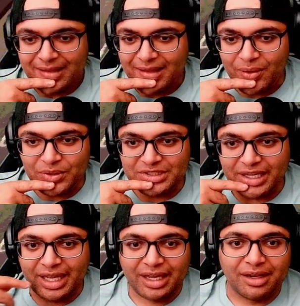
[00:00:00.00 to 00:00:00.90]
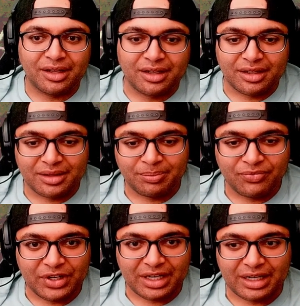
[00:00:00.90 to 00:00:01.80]
I wish I had uh,
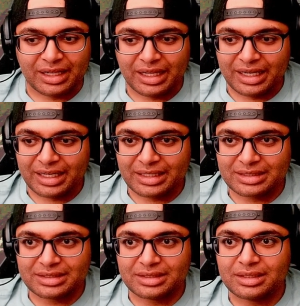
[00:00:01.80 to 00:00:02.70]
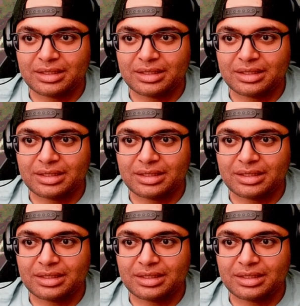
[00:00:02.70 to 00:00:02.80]
glass.